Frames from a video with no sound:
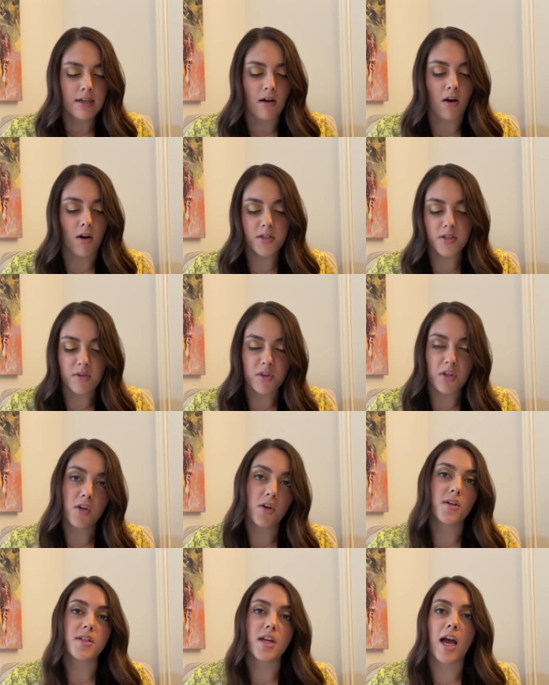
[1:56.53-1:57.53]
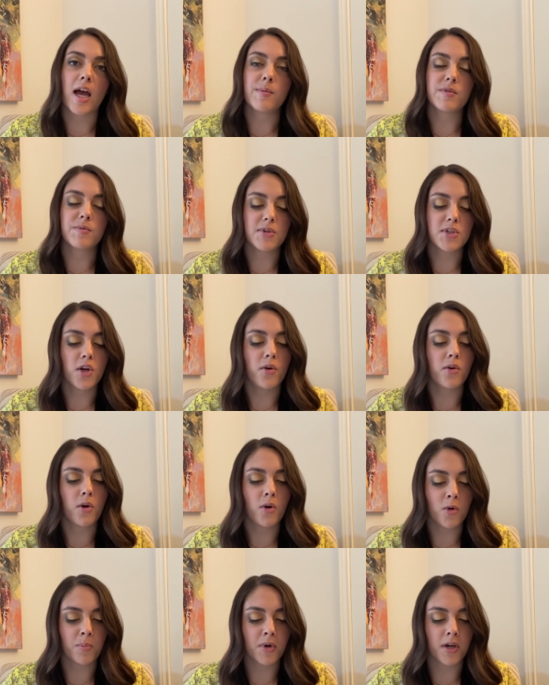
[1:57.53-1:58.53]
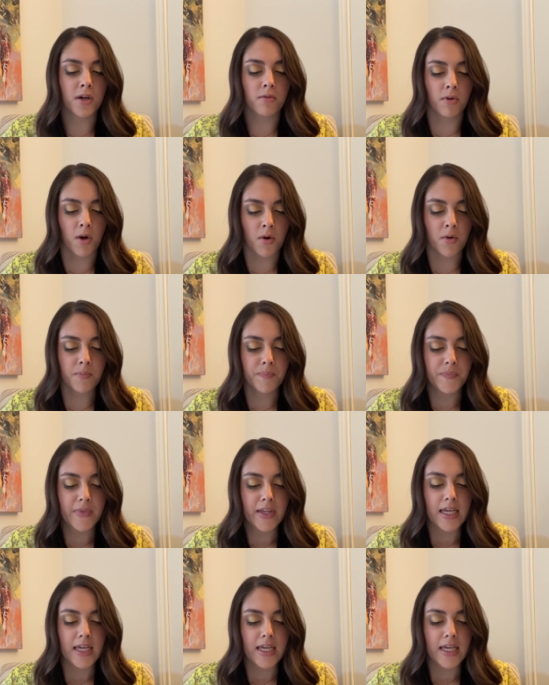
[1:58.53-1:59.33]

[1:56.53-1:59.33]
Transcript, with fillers: Also at the New York Times, Michelle Goldberg wrote,